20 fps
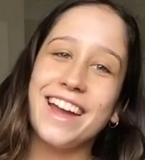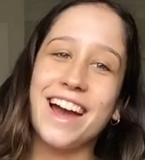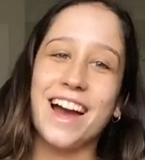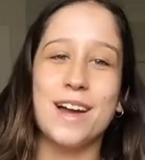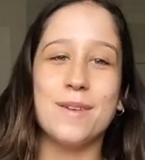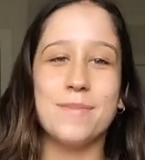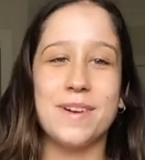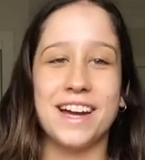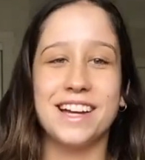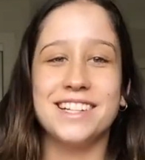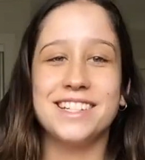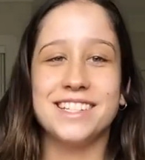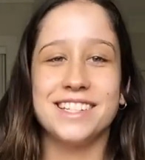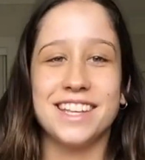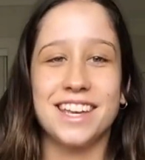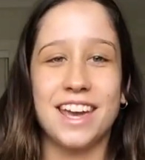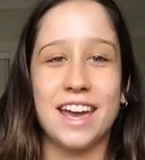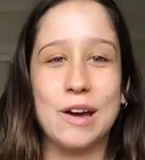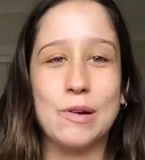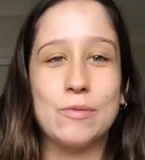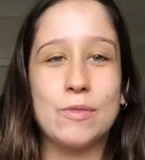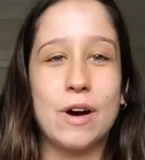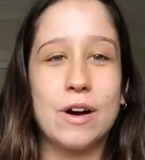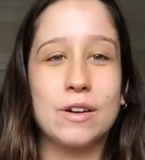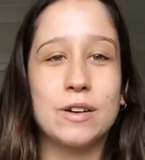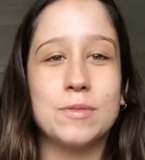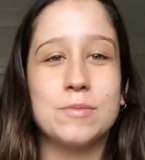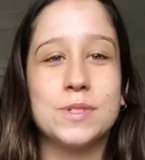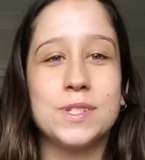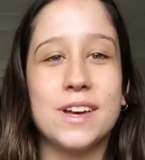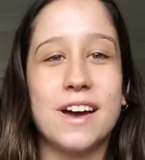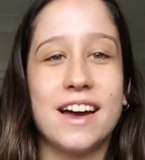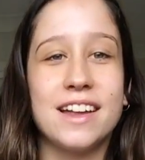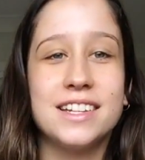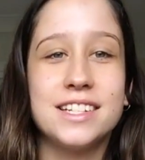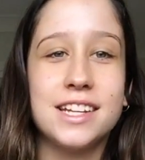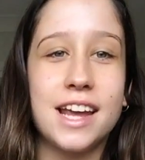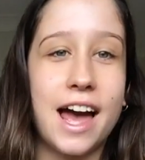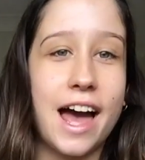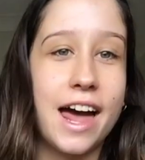I'm Ashley and welcome to our
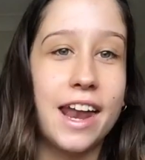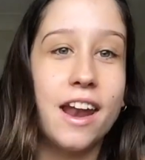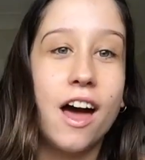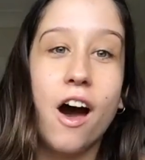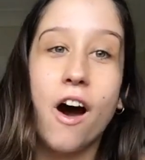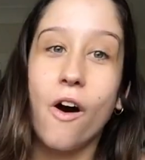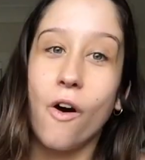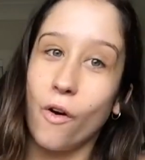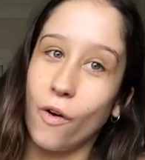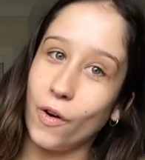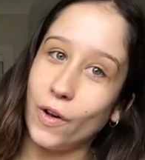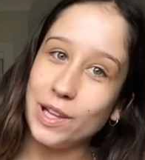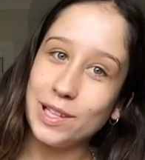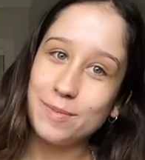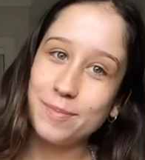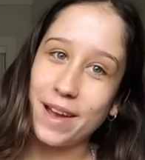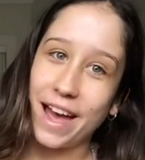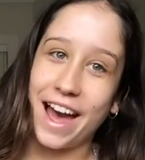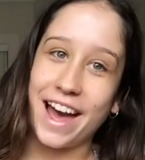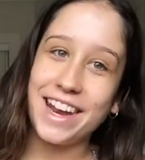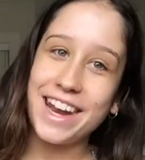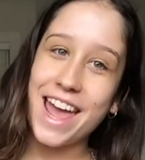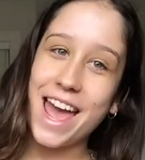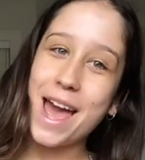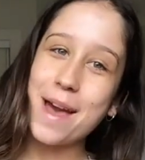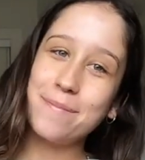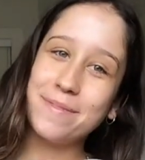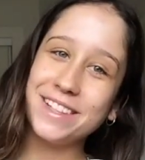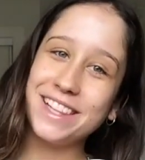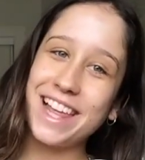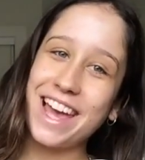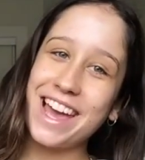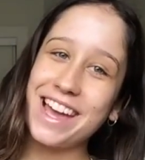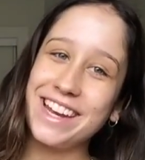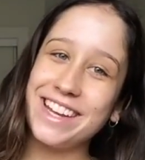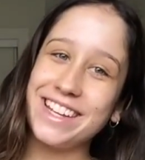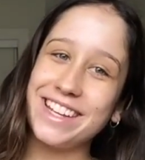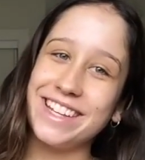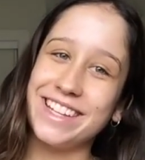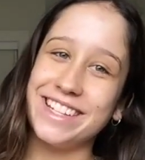chat all about
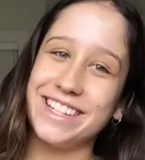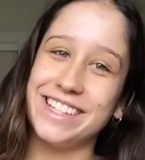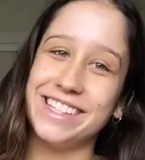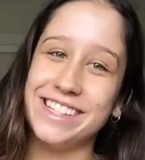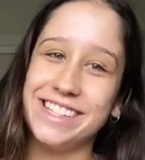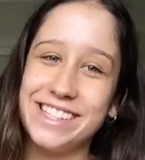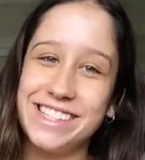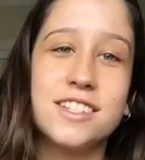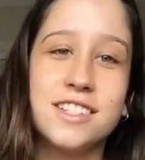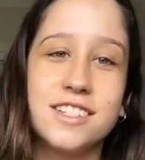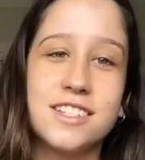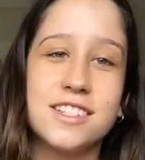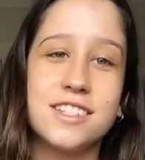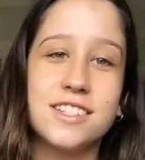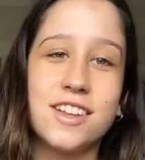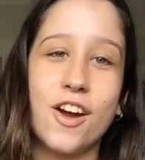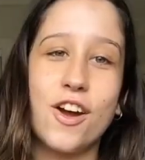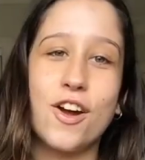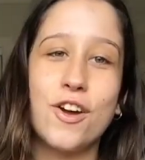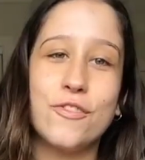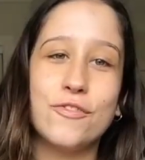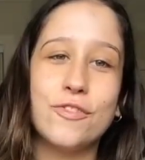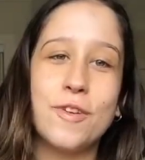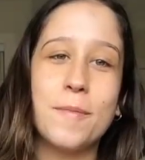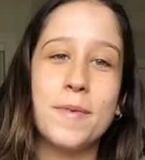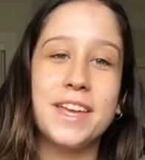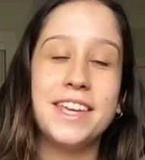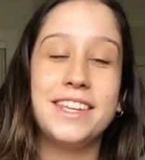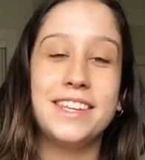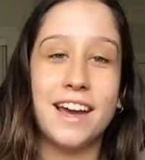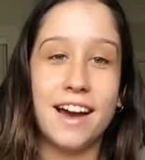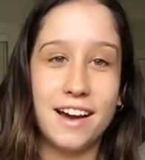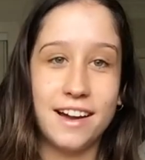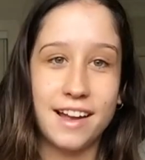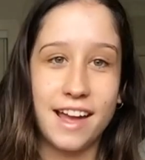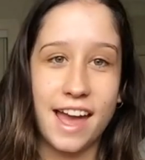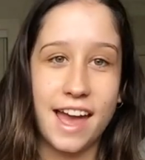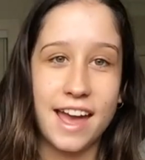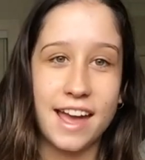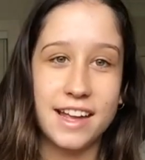epilators. So from a
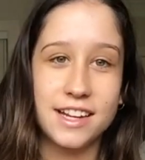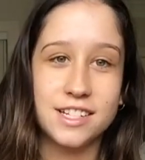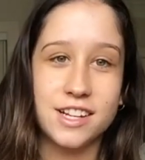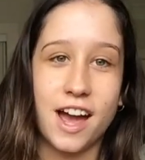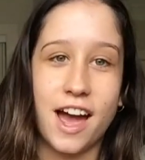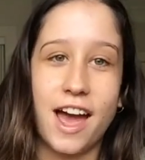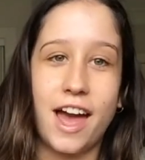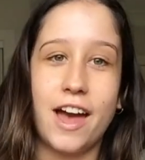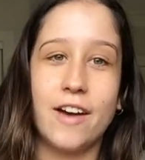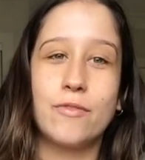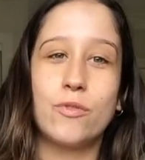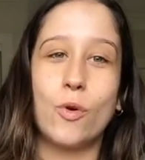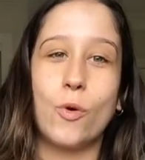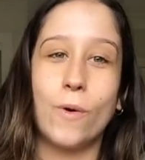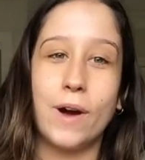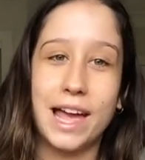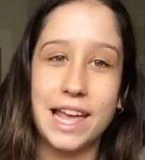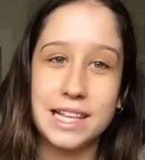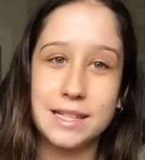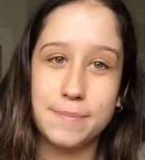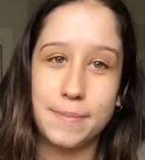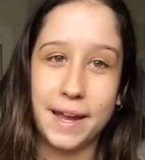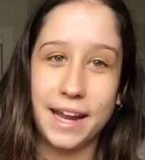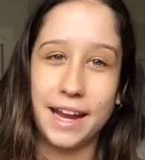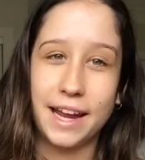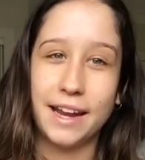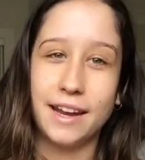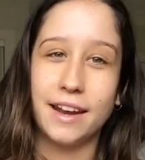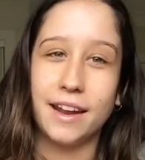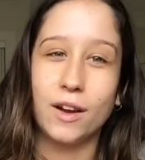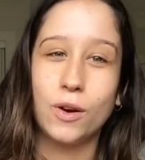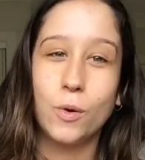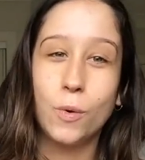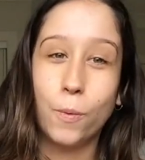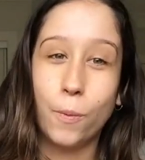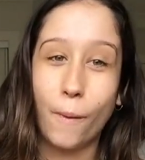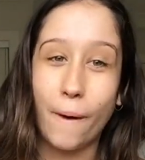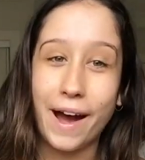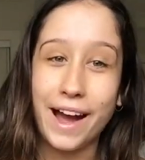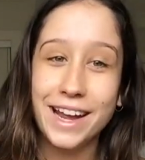young age I have always been
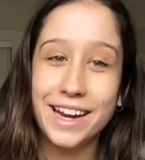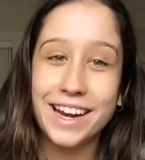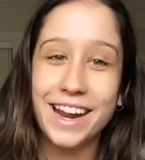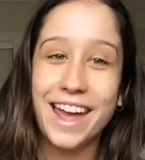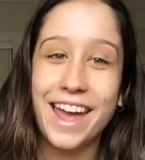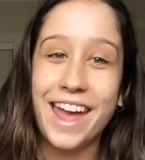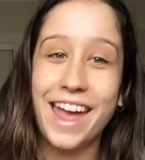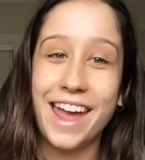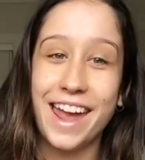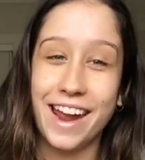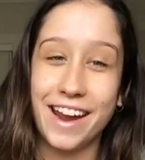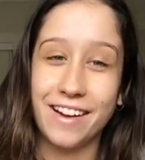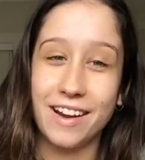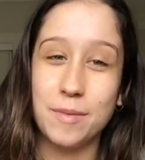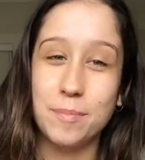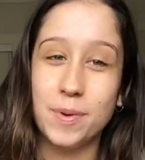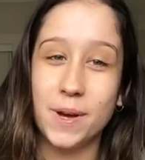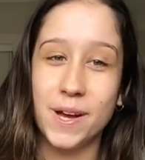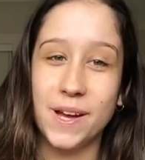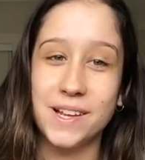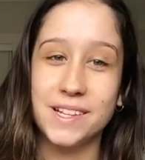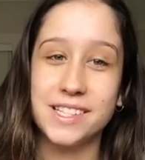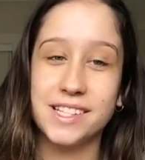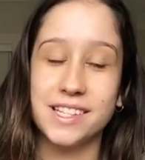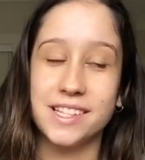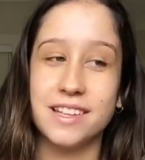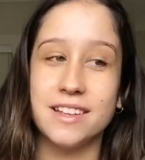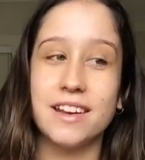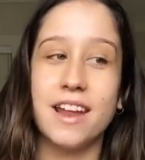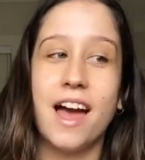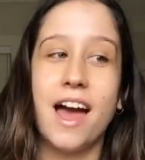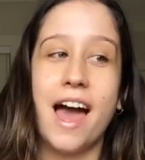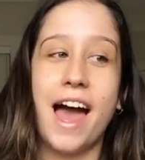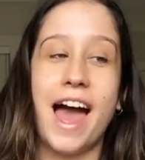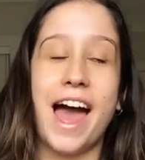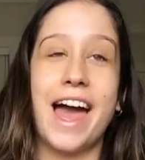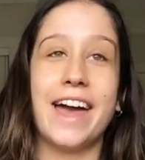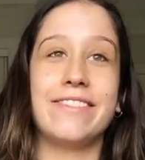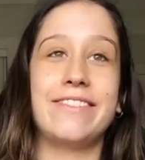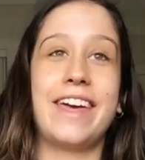quite a hairy person.
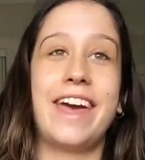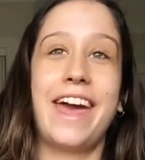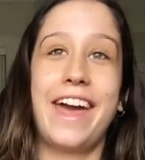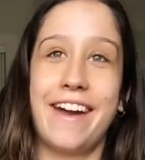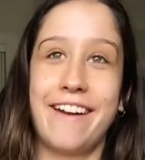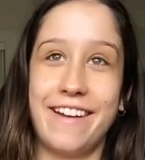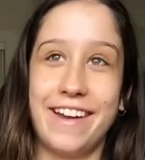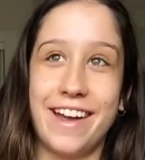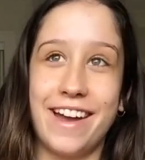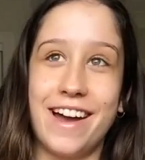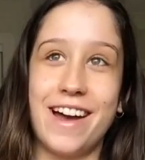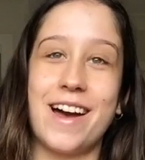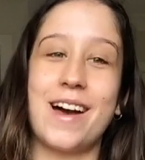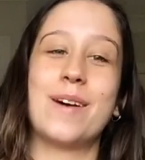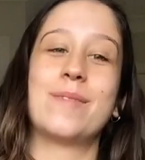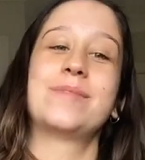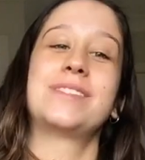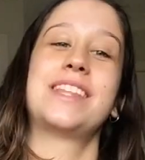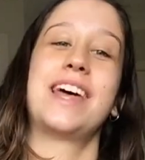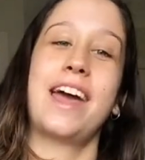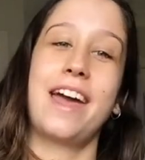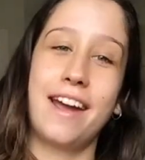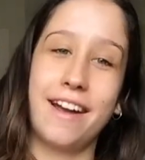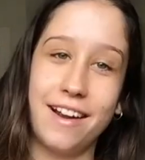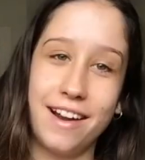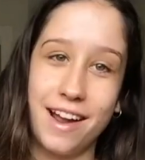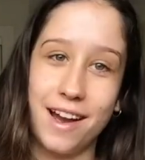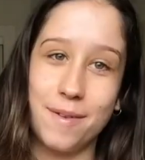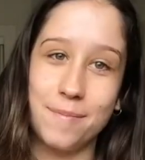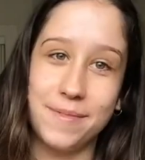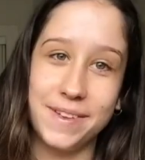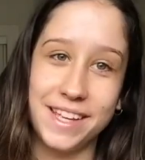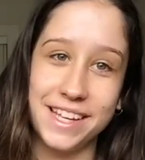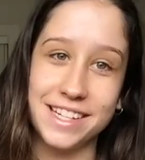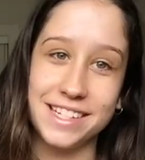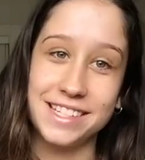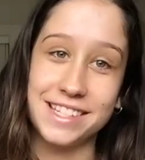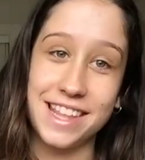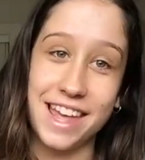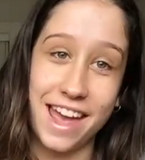I had the hairy arms, the hairy
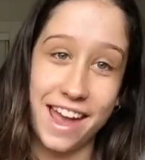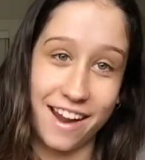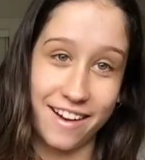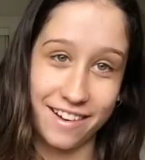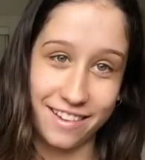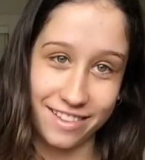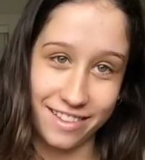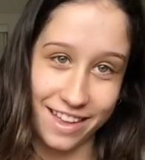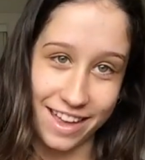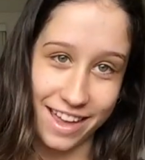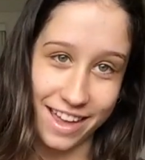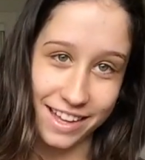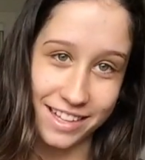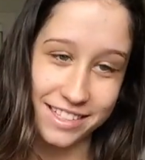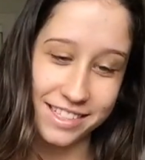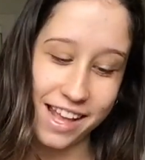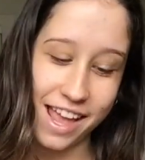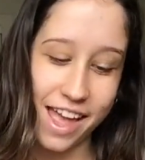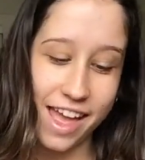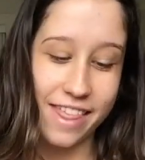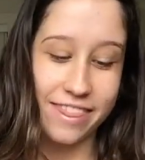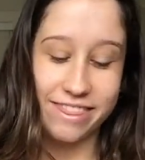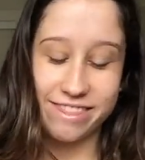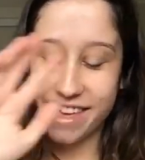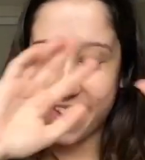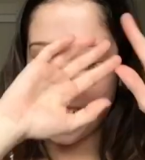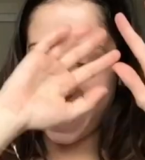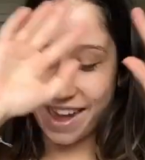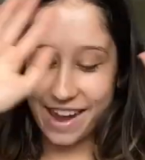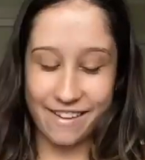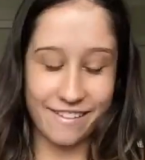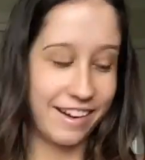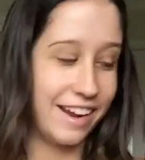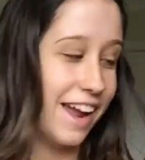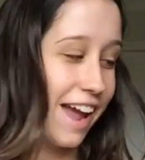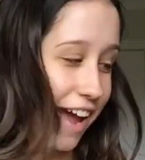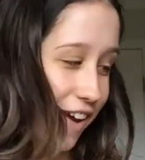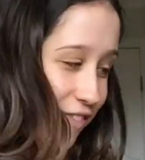armpits, the hairy legs, the hairy